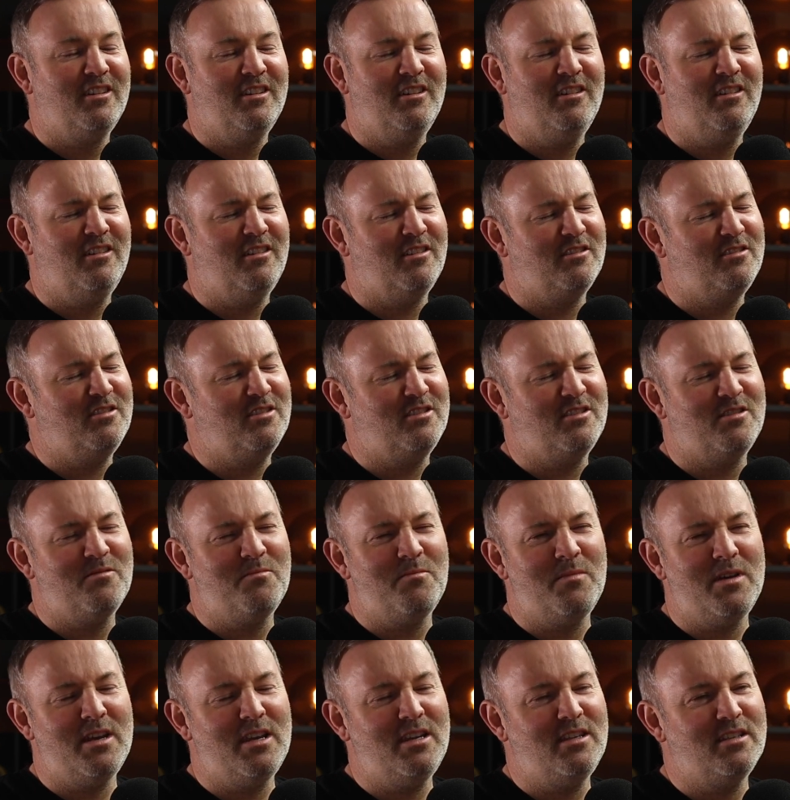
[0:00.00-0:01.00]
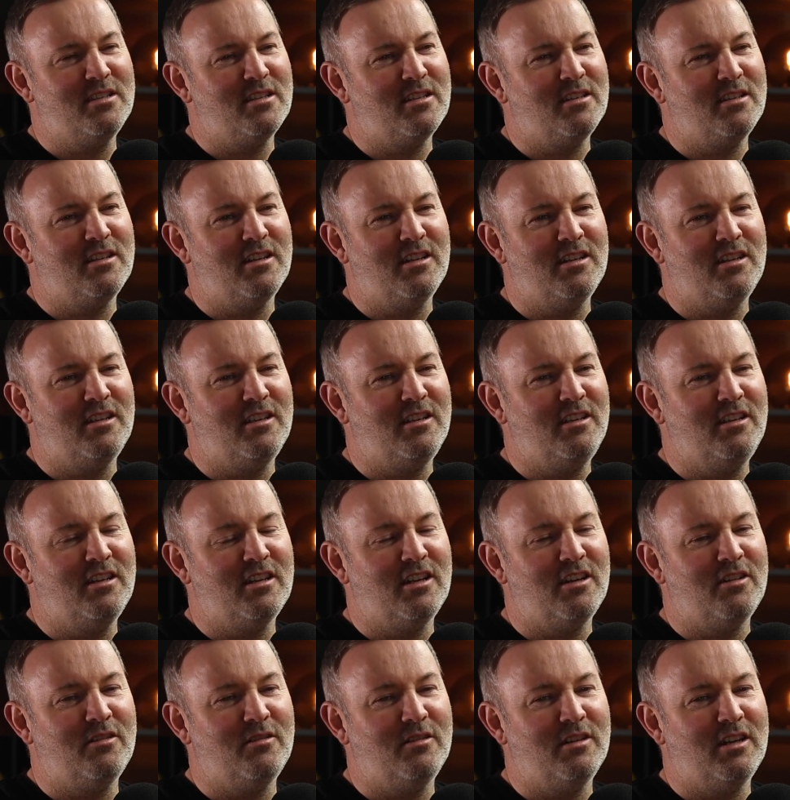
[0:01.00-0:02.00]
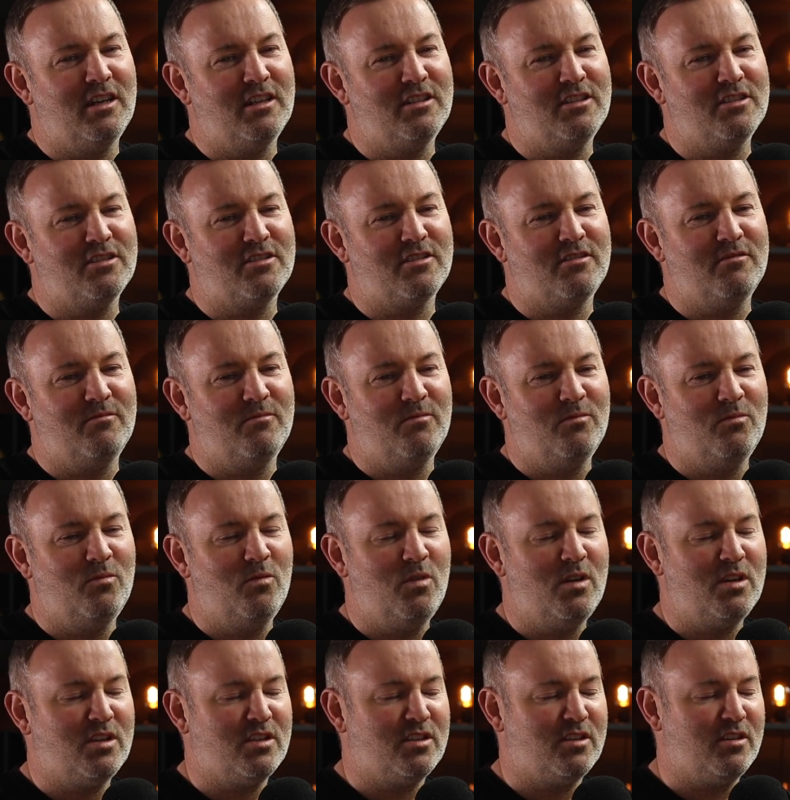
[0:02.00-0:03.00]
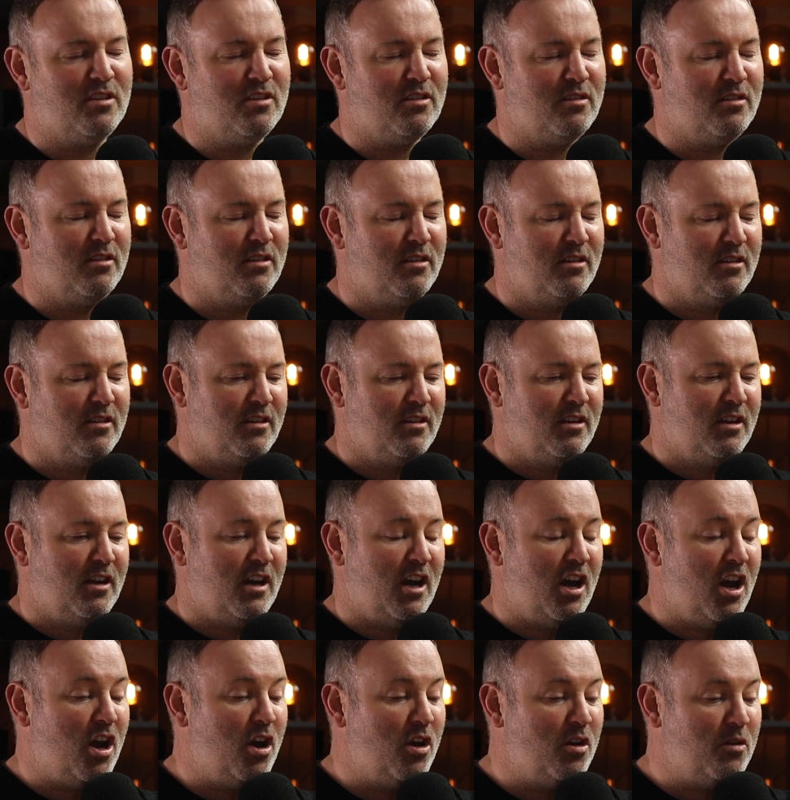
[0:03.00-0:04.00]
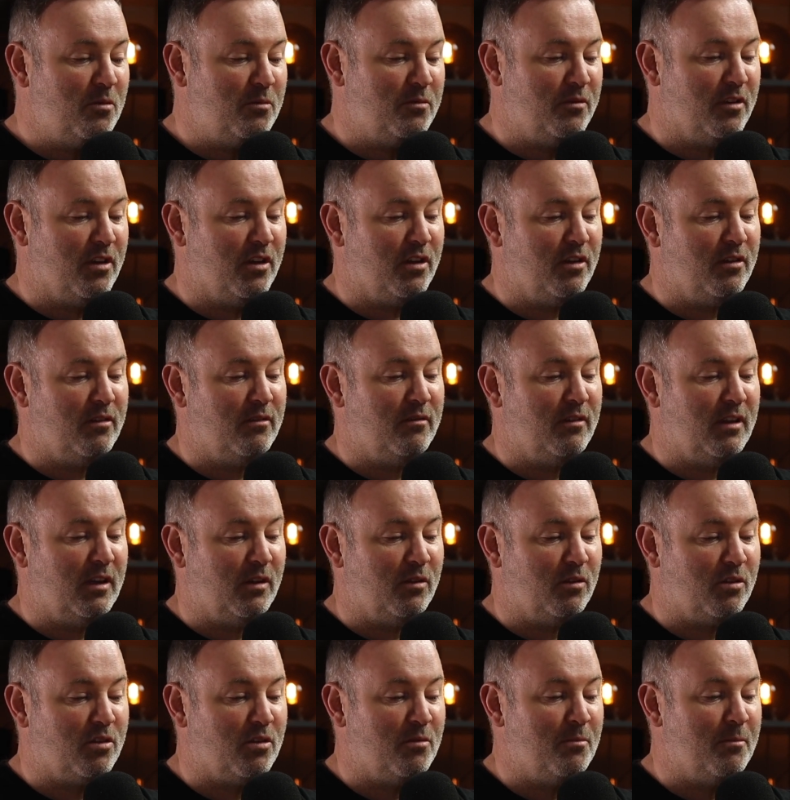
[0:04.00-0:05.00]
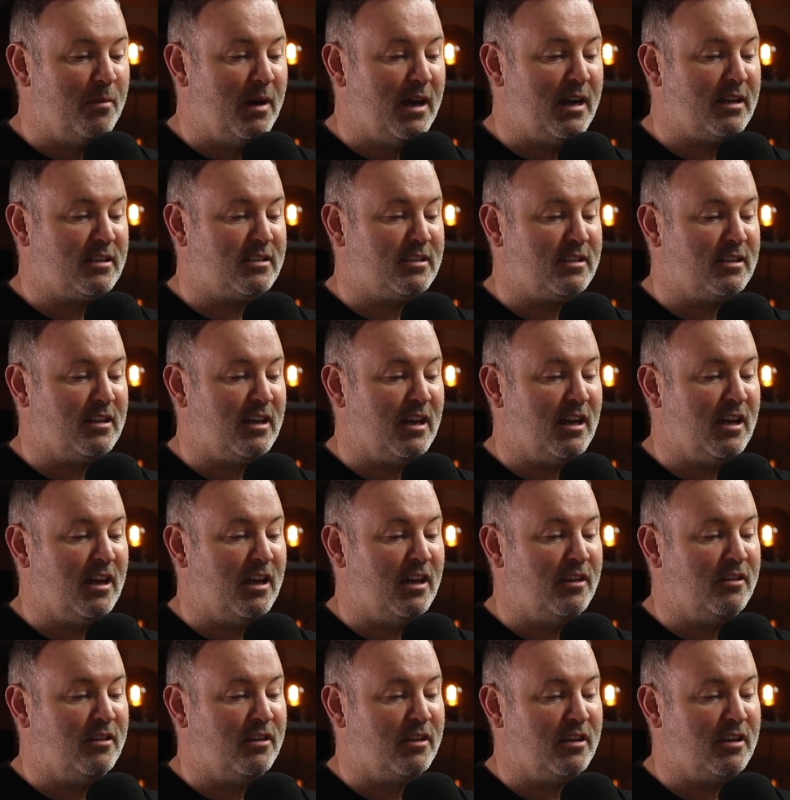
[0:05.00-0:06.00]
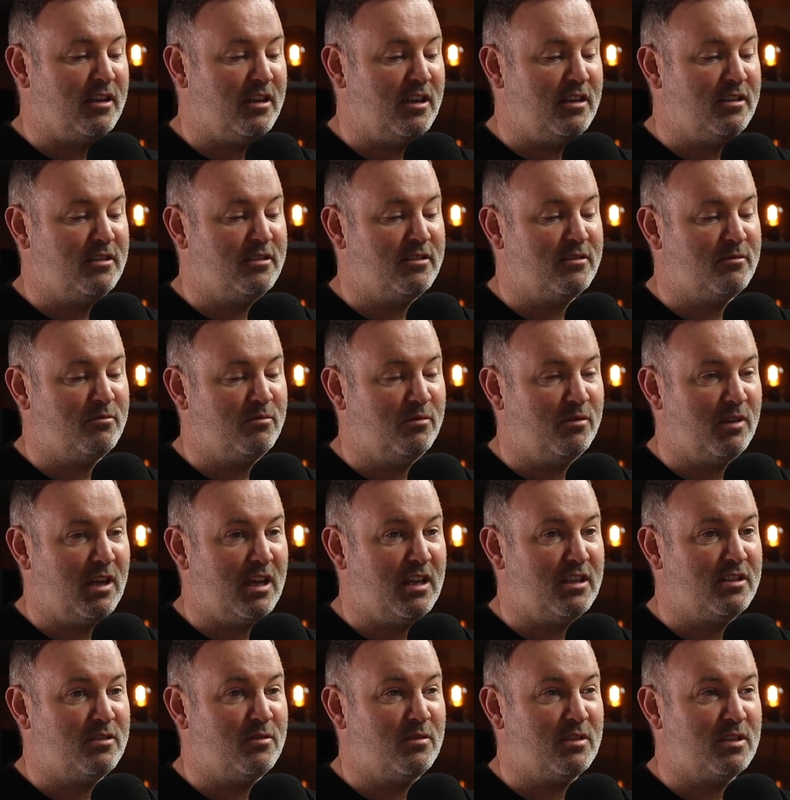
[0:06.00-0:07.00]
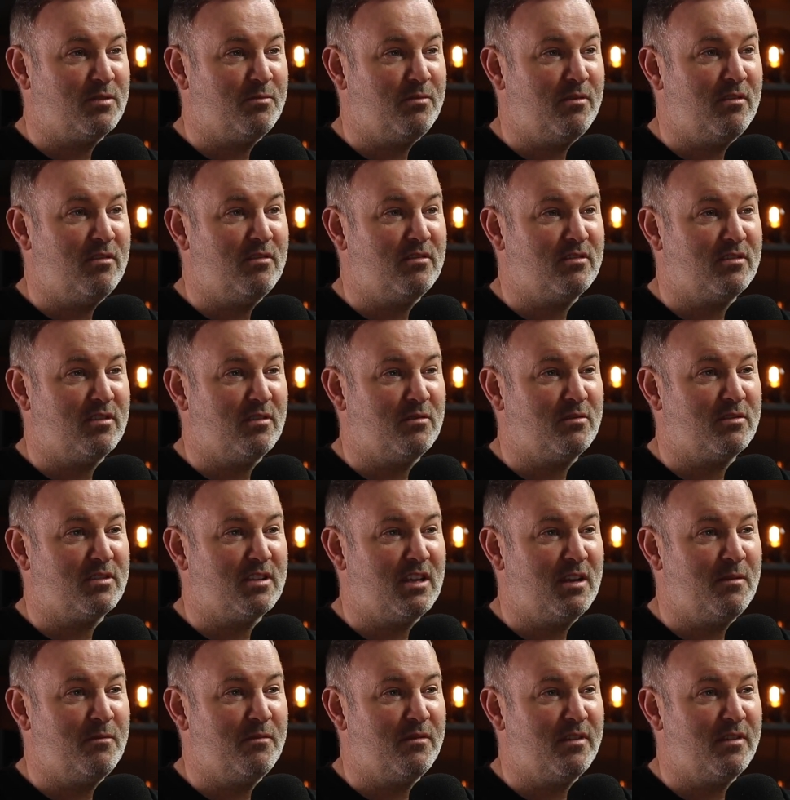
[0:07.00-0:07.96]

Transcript: Oh, just amazing. And, you know, I just wish that, I hope that it will come back to that and that kids will get to experience those same